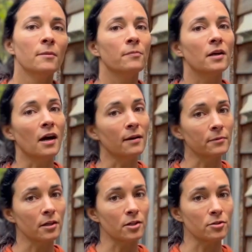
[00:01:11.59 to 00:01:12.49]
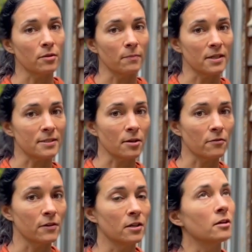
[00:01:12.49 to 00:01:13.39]
but I'm going to do it
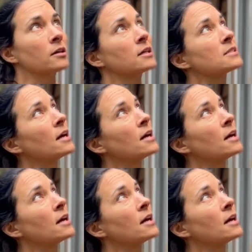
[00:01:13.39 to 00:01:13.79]
myself here because